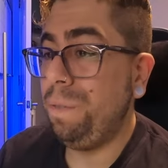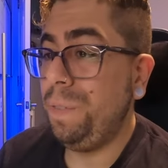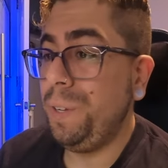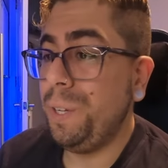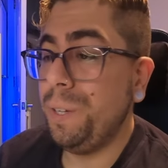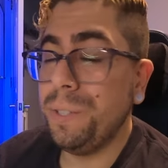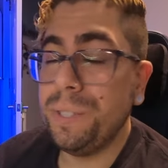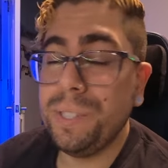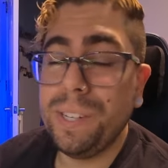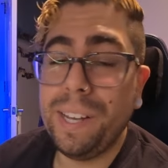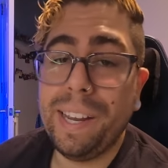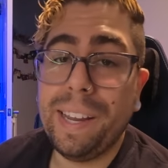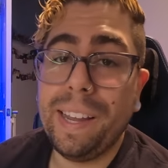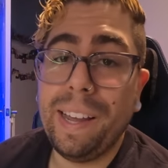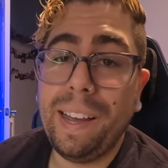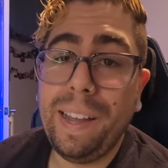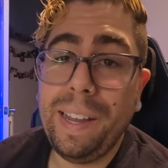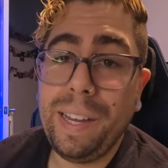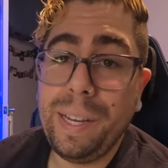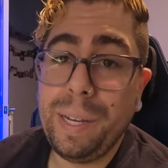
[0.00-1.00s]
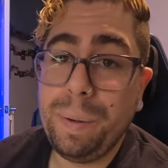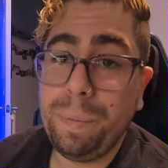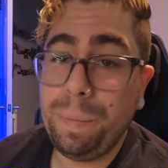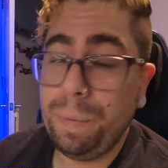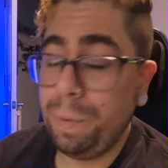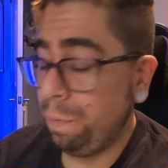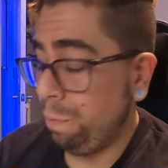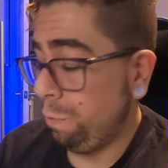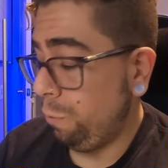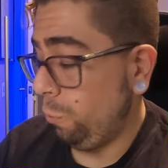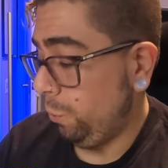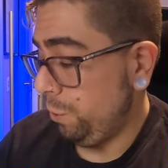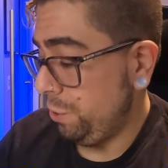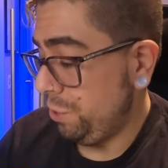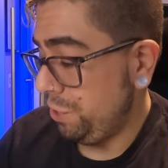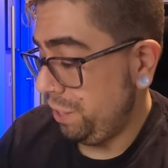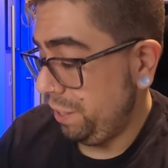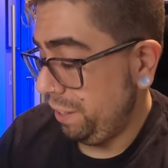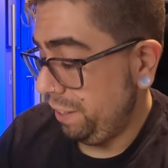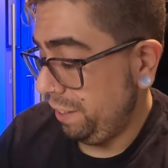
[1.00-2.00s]
feels like I am
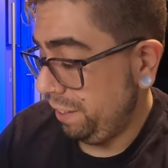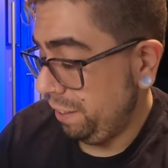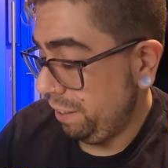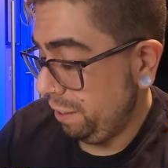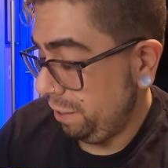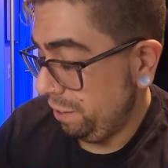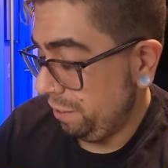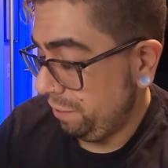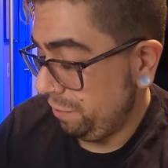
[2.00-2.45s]
forcing